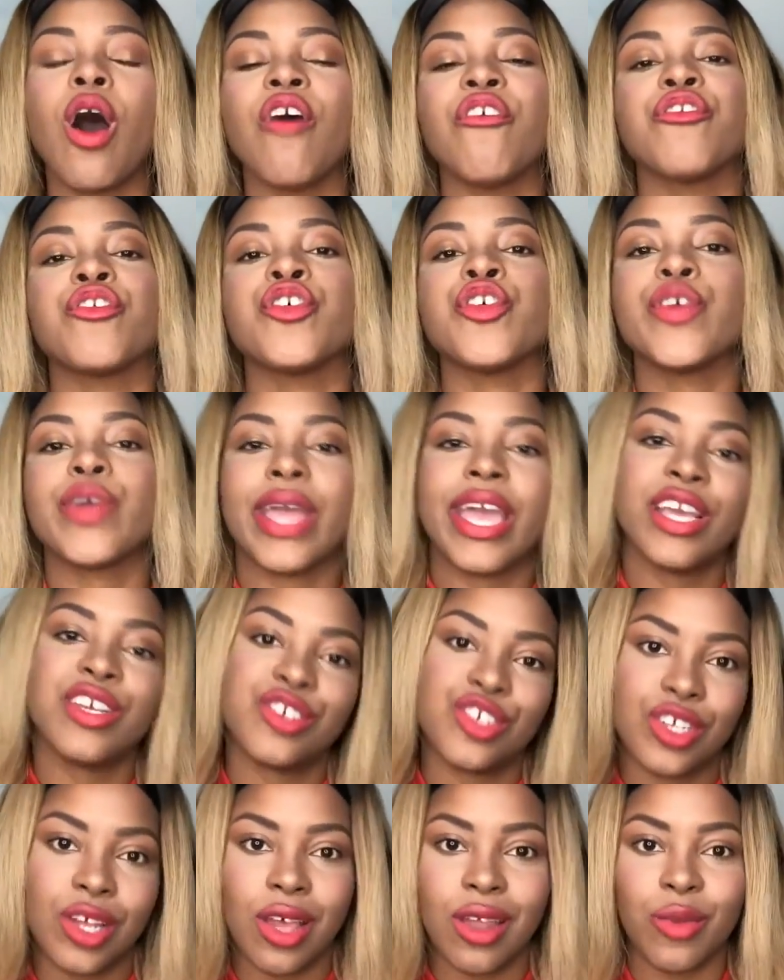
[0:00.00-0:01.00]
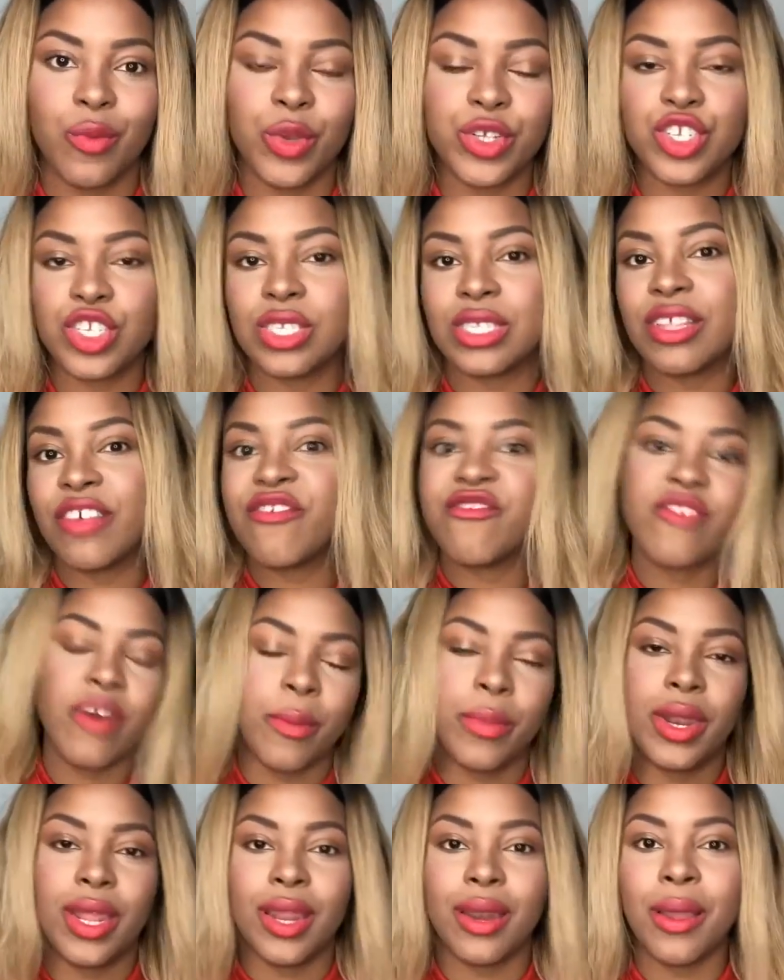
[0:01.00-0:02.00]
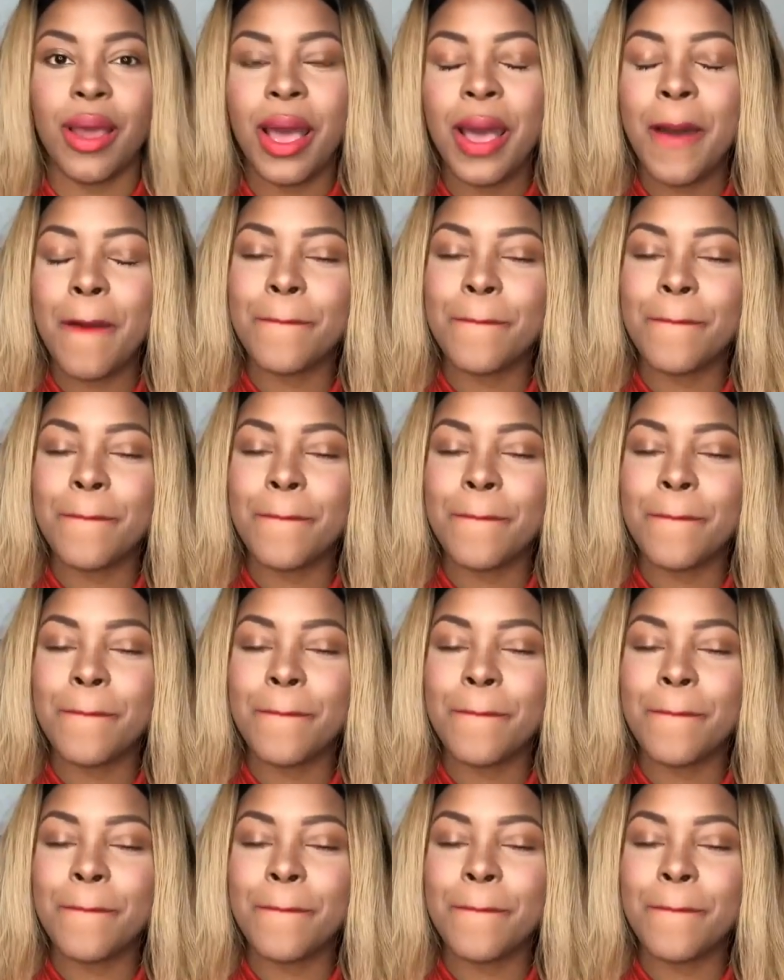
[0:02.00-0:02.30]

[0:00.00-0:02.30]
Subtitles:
of creation, which is the feminine